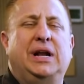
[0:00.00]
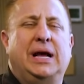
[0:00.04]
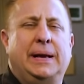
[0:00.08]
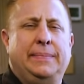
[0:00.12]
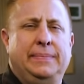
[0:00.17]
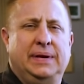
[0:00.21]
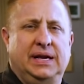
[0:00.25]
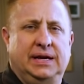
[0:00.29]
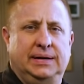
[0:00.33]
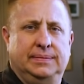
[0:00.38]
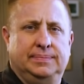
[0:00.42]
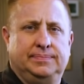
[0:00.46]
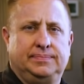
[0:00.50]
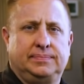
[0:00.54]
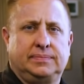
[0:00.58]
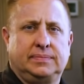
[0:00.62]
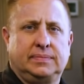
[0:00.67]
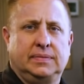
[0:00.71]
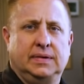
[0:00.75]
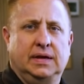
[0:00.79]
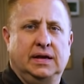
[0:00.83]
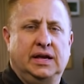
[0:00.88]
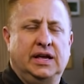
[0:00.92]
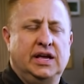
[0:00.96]
I mean.
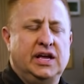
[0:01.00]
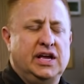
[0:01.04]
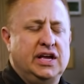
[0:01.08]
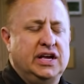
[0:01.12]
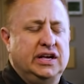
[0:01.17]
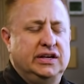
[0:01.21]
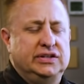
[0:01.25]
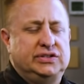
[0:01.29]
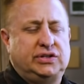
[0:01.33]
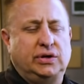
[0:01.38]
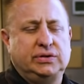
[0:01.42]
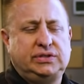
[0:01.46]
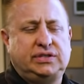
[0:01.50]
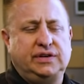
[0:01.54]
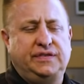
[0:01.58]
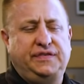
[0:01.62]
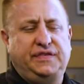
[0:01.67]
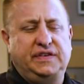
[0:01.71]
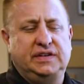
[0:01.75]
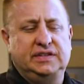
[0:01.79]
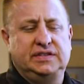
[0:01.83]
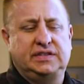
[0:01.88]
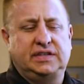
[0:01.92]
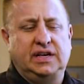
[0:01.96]

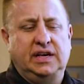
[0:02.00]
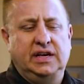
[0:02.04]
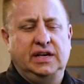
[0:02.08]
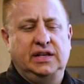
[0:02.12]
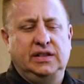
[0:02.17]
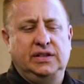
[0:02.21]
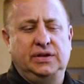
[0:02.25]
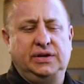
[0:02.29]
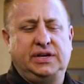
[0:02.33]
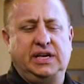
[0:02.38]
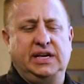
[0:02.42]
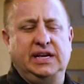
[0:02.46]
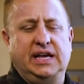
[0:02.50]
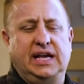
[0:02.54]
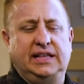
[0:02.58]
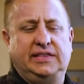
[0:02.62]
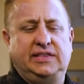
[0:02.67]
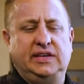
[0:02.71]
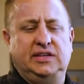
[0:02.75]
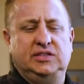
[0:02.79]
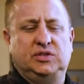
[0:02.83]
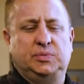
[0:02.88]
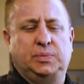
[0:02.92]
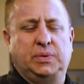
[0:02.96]
Joseph is looking at
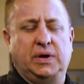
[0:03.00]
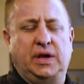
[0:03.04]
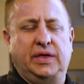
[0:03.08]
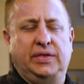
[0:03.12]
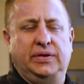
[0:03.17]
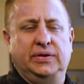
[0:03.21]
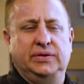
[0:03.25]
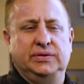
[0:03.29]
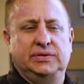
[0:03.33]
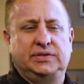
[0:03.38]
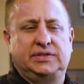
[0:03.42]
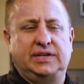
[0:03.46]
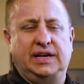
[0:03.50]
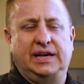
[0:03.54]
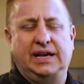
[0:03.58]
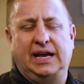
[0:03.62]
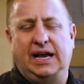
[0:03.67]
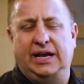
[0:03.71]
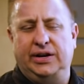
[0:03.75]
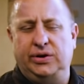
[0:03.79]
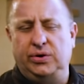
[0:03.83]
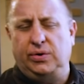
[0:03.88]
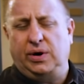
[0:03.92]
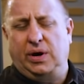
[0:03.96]
these brothers saying,
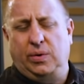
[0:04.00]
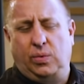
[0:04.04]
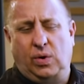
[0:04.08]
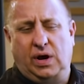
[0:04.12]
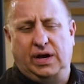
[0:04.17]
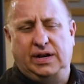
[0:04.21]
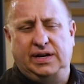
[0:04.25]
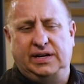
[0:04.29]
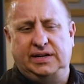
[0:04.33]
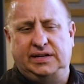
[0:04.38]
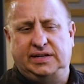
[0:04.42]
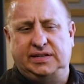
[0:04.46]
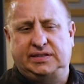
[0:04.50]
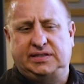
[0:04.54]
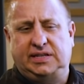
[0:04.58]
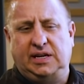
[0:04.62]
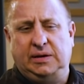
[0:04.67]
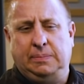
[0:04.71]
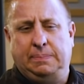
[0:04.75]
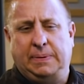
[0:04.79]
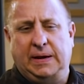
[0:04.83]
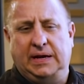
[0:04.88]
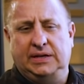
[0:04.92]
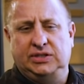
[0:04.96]
I knew I wanted to see
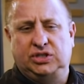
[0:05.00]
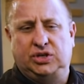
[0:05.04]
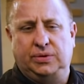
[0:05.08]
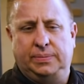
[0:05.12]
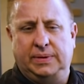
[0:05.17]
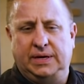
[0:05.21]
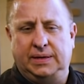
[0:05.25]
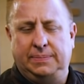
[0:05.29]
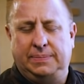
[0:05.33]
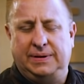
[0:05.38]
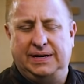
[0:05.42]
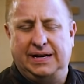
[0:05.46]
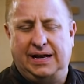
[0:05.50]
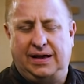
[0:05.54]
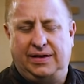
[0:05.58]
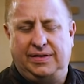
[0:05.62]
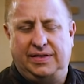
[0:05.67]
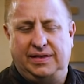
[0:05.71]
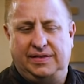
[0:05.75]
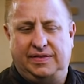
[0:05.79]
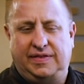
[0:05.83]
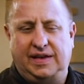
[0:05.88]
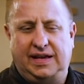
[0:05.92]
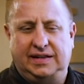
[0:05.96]
Benjamin, but now
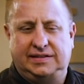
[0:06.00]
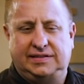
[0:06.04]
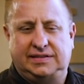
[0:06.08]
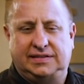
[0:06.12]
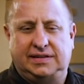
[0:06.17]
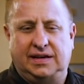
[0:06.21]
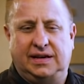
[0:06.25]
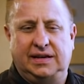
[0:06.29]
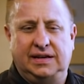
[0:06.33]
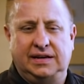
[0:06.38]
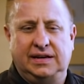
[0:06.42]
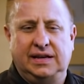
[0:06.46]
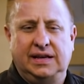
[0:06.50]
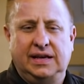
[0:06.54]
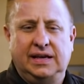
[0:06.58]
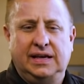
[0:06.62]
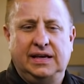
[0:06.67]
that that's done,